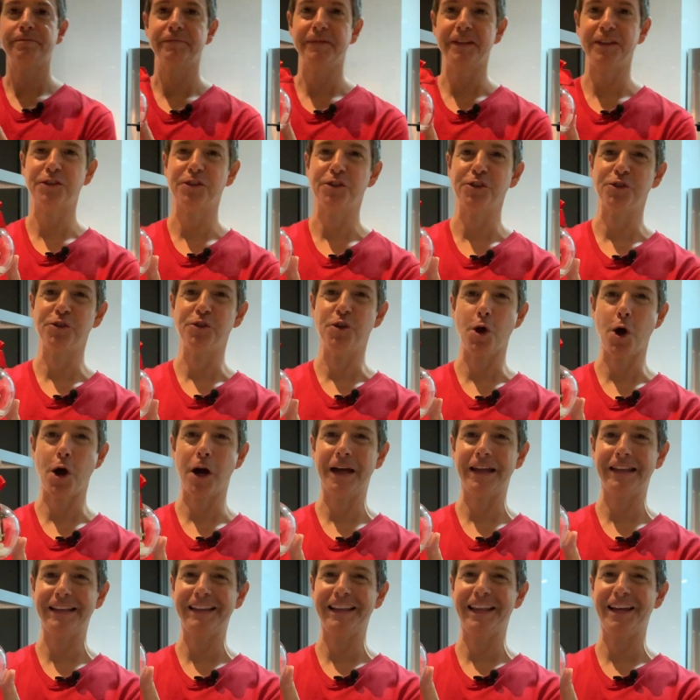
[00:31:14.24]
this is
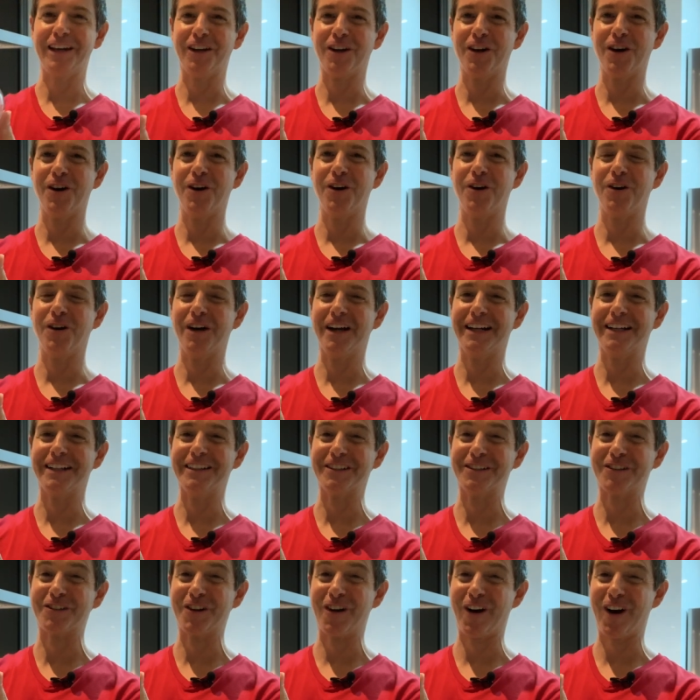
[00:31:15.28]
not LEGO uh,
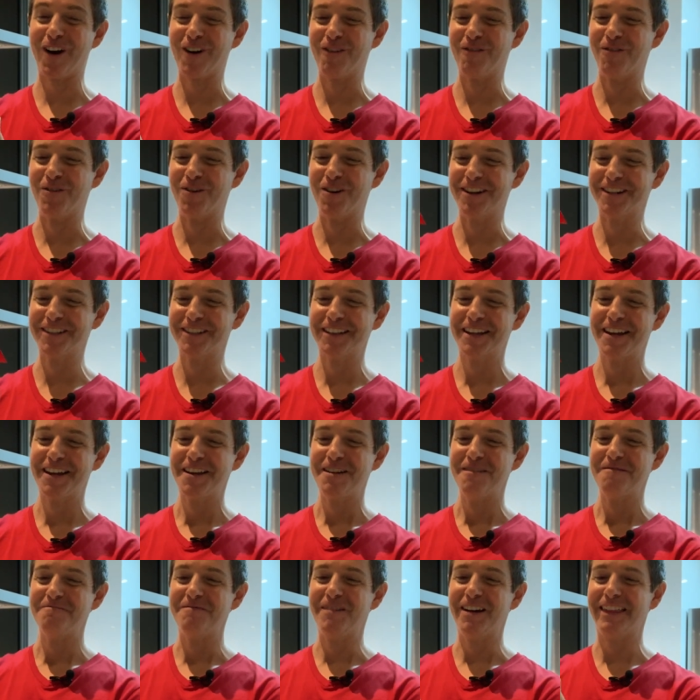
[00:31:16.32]
Star Wars,
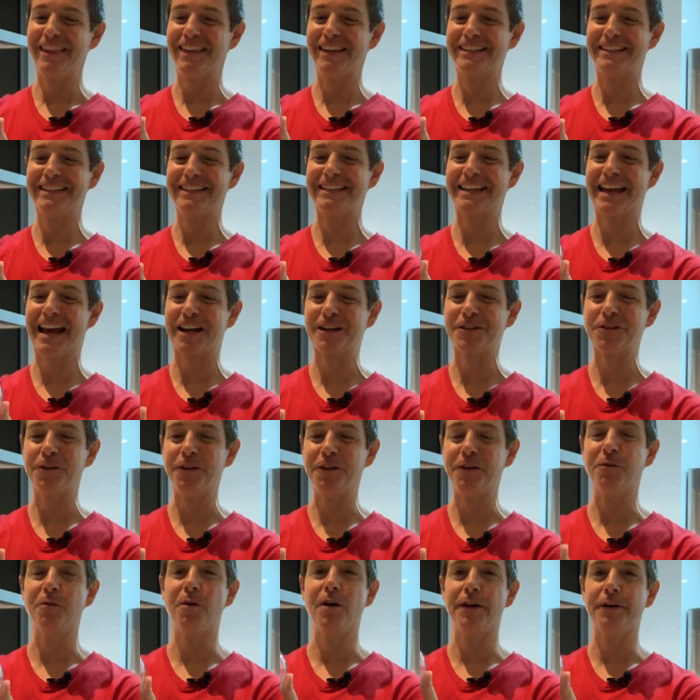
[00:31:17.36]
but this is
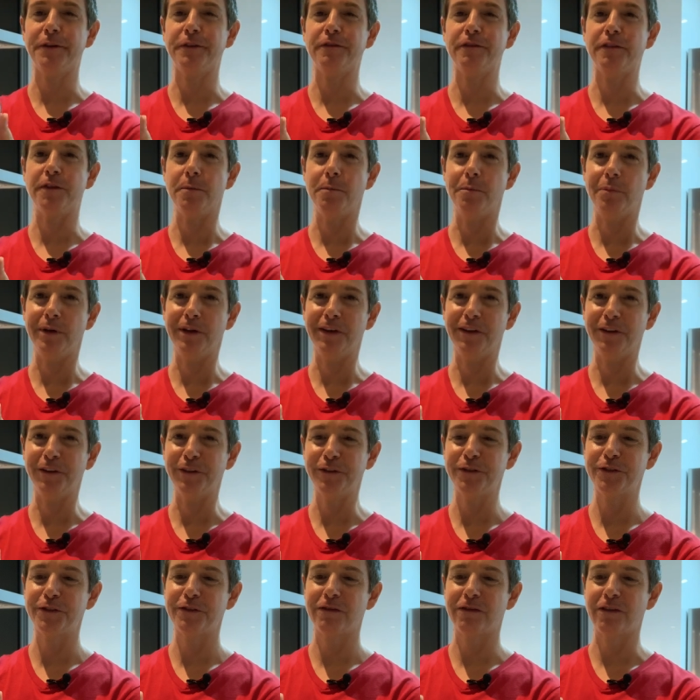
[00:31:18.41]
actually one of the
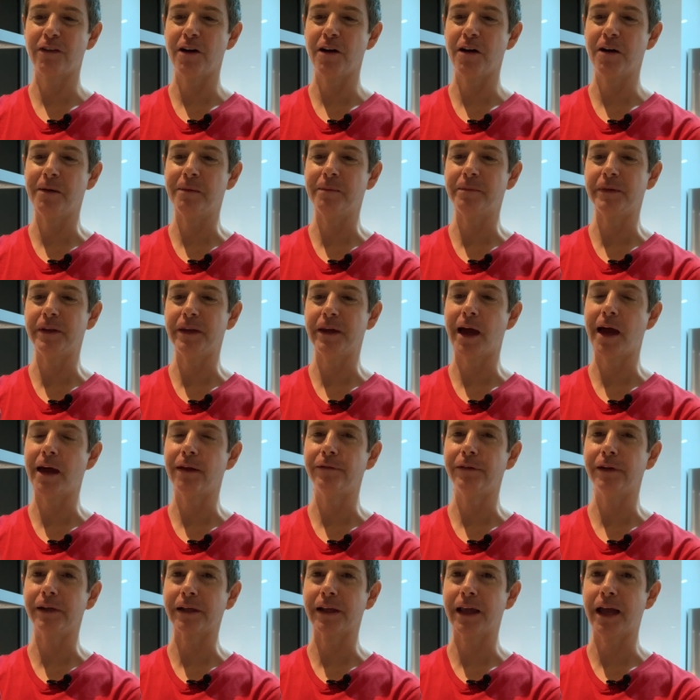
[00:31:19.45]
builds from the
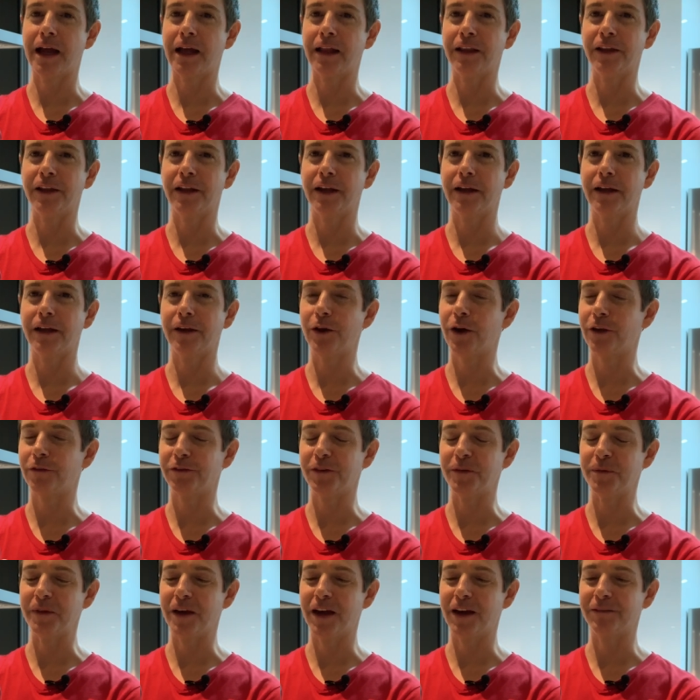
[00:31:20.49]
Advent calendar, uh, not
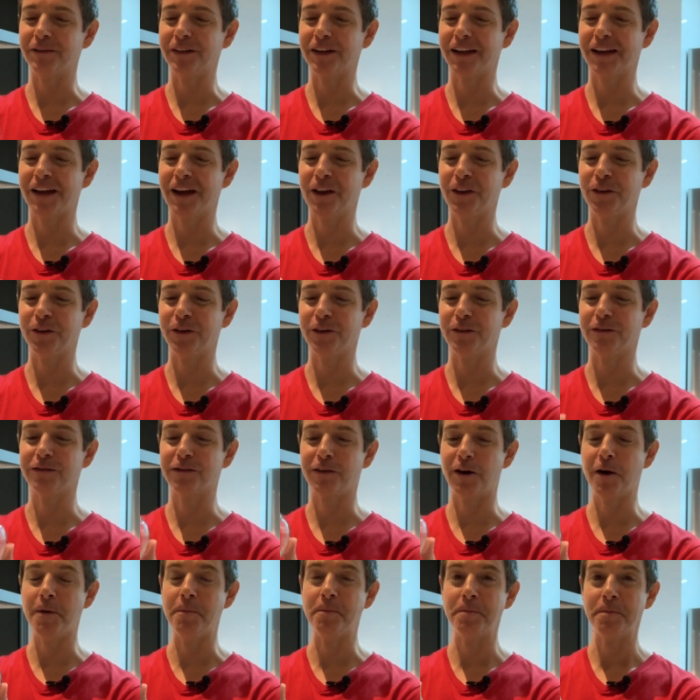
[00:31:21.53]
from the Advent calendar,
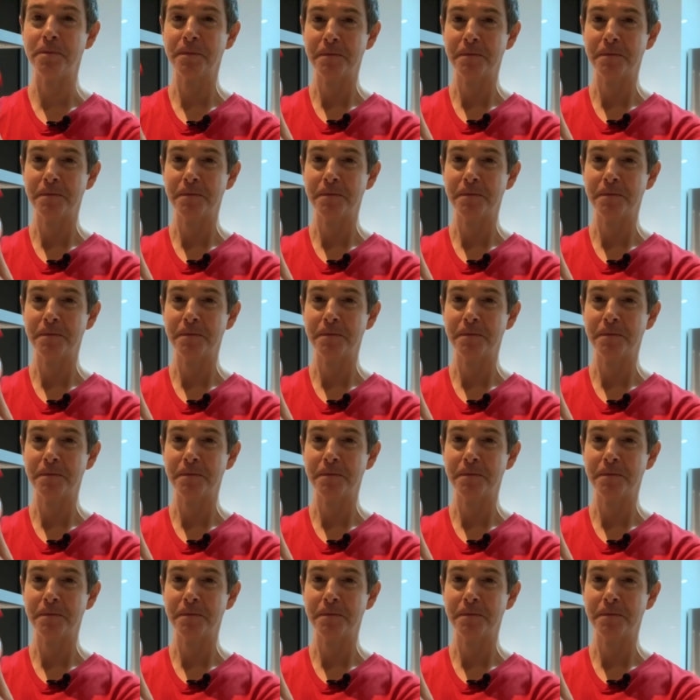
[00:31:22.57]
from